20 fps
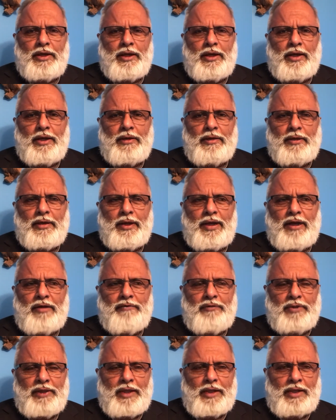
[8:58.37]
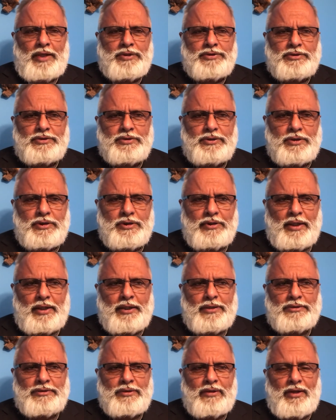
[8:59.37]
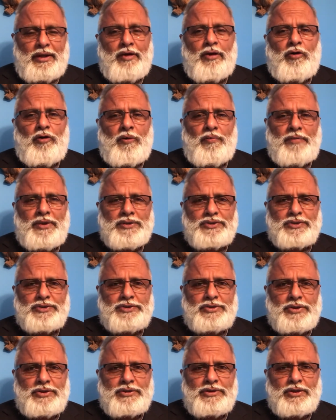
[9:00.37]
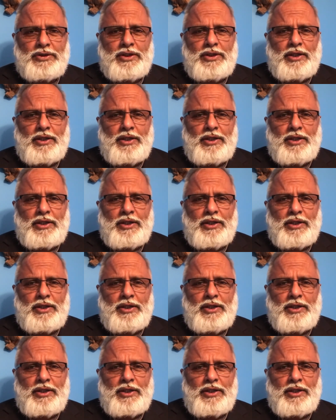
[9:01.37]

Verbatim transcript: and everything else that's uh, our businesses